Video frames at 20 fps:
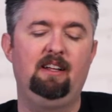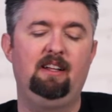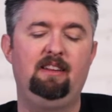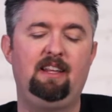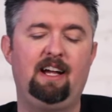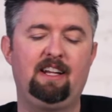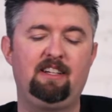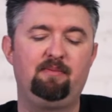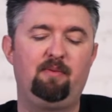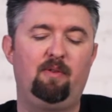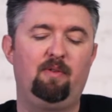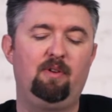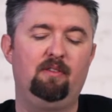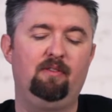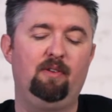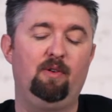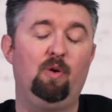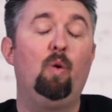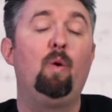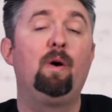That's more of
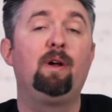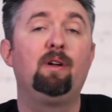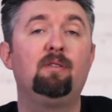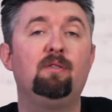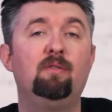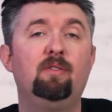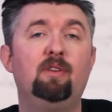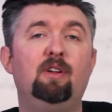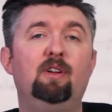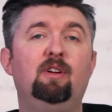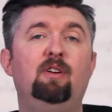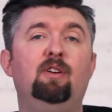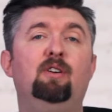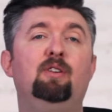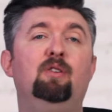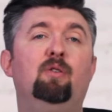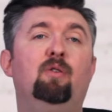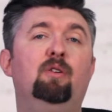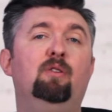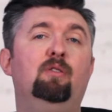an oil.
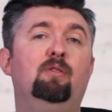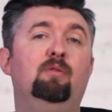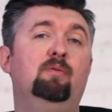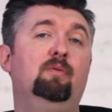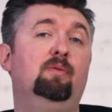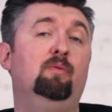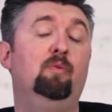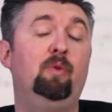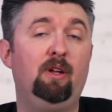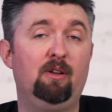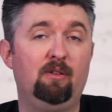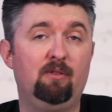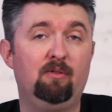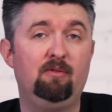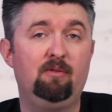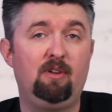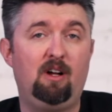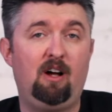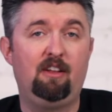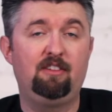An oil will
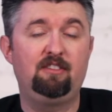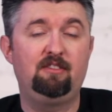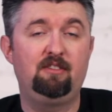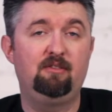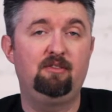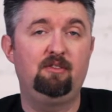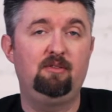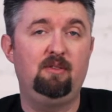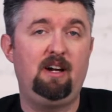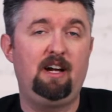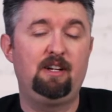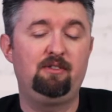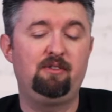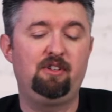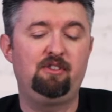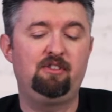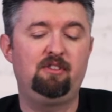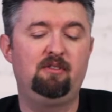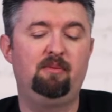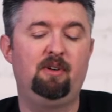also do hydration,